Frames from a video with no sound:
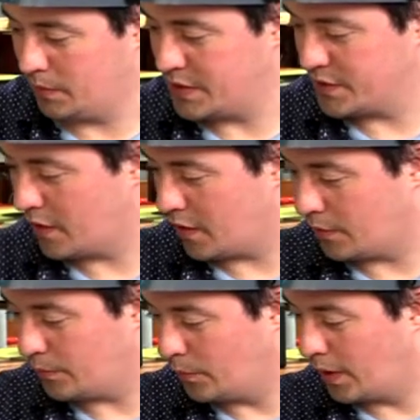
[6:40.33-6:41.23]
which is
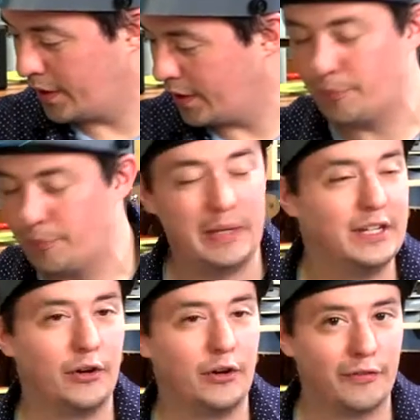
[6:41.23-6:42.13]
our 100
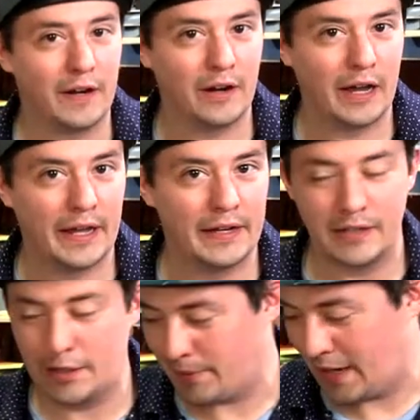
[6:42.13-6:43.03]
picofarad
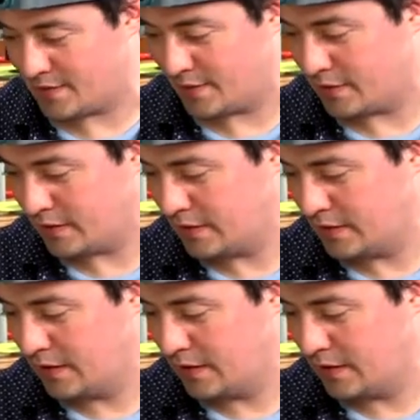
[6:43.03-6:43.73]
capacitor.